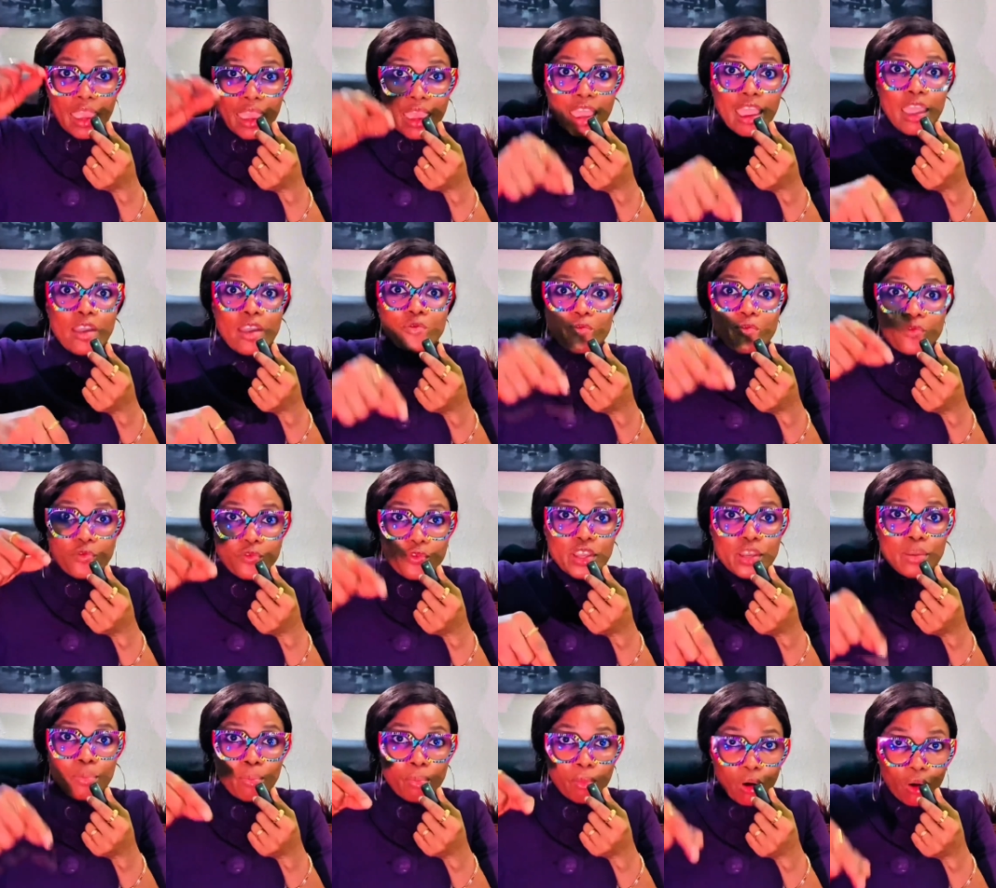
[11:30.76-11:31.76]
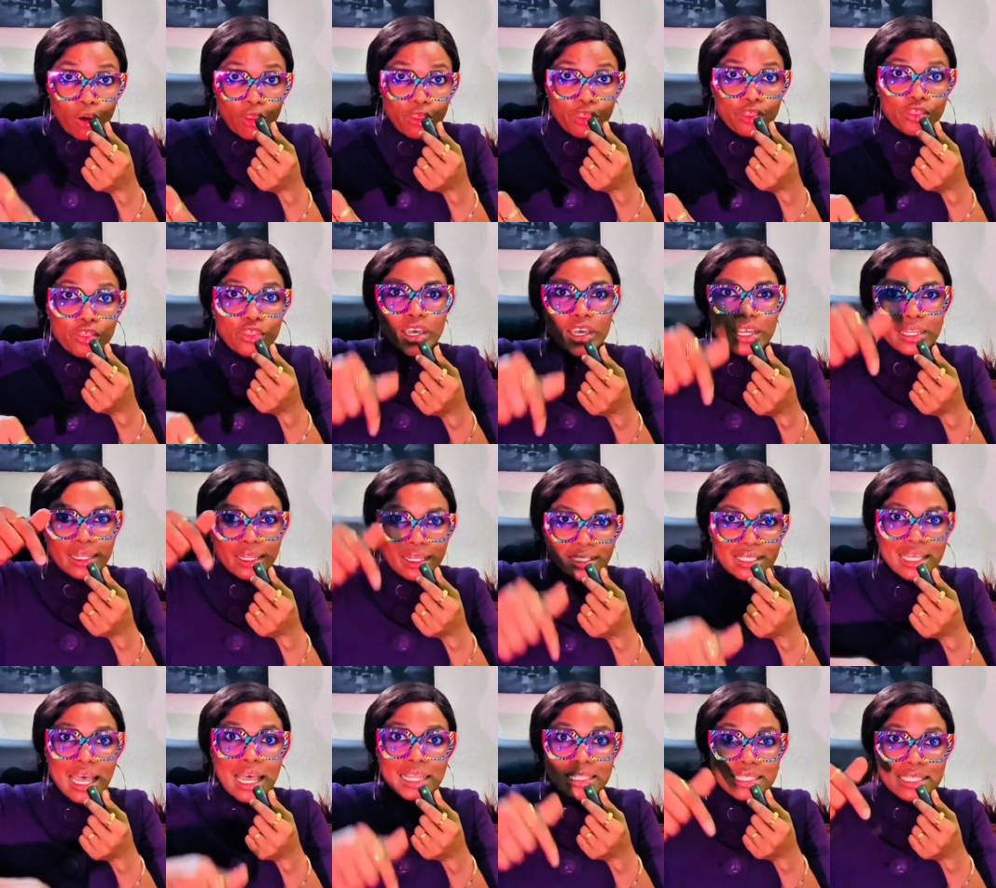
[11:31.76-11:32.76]
every month,
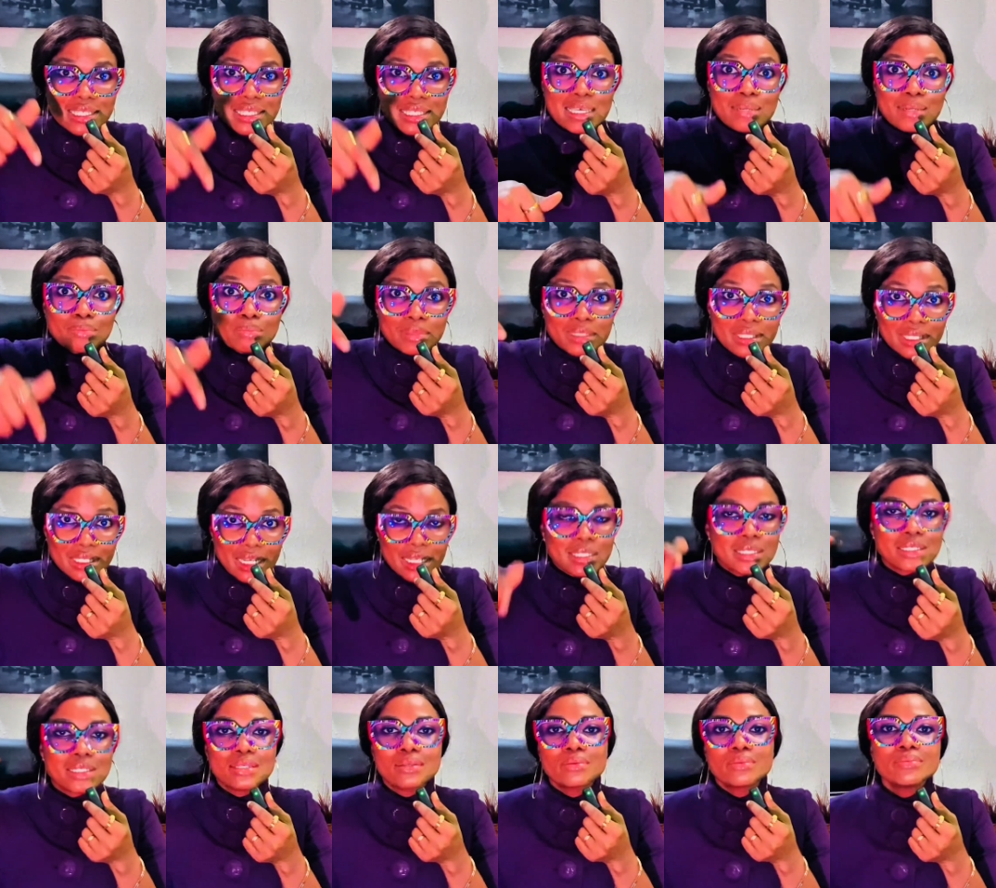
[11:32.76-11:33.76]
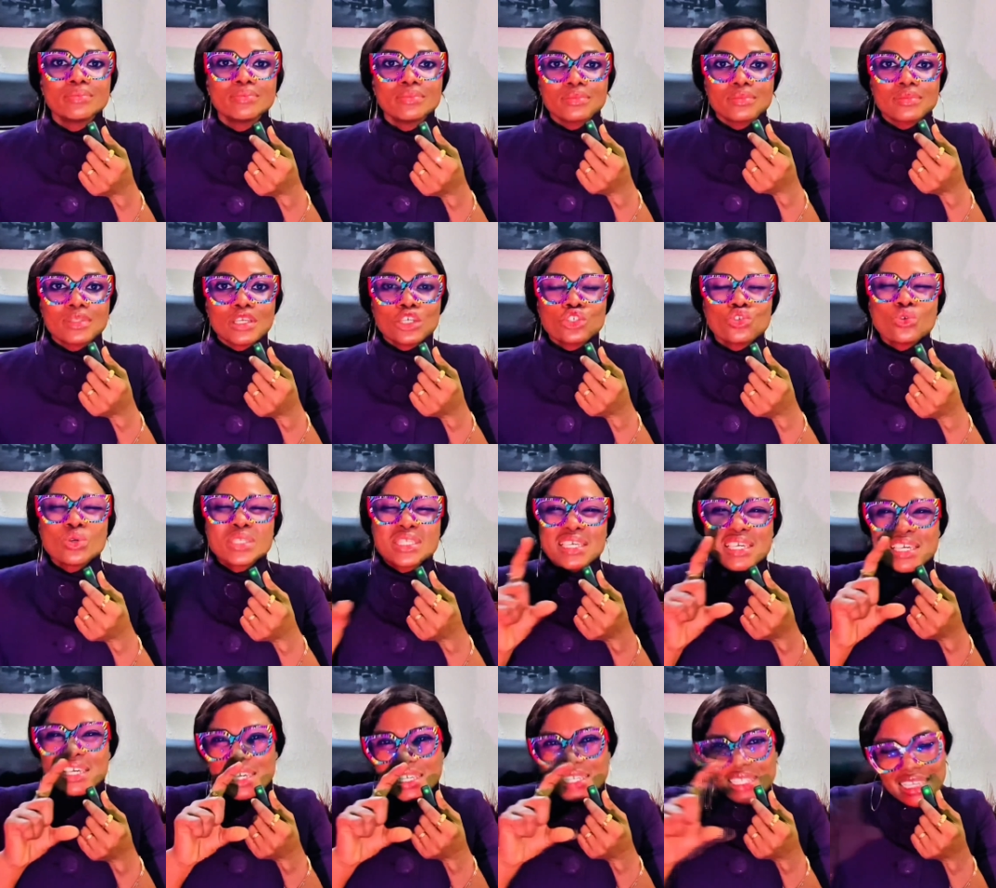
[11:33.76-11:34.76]
that same date. So
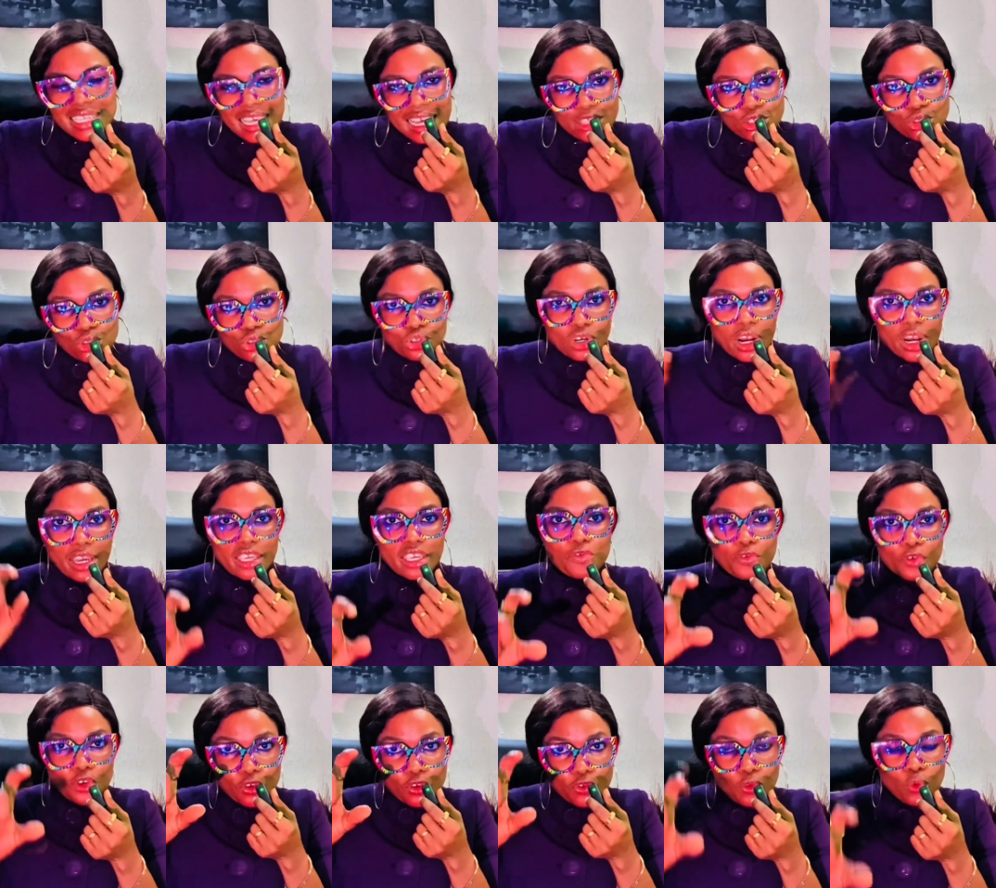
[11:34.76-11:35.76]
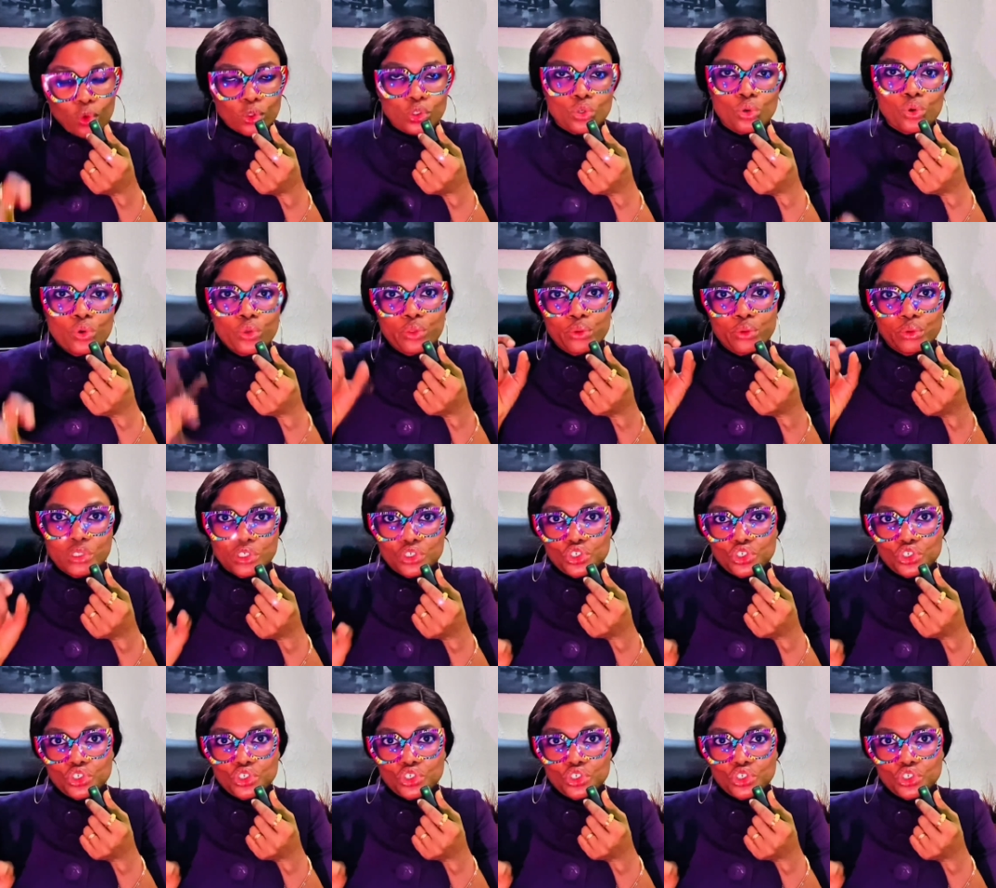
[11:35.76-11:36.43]
it's easier to track even if you want to go through the